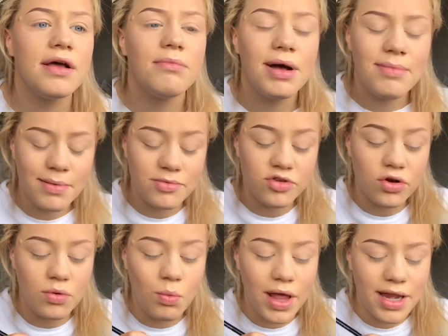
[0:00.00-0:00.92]
Like, my mum's
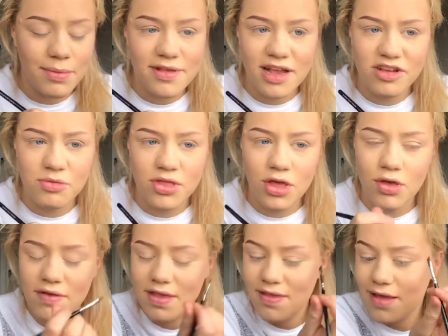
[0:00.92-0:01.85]
got a weird obsession with
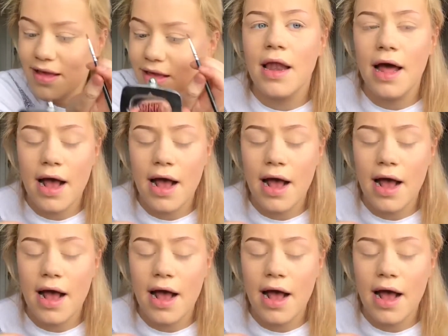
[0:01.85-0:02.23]
QVC.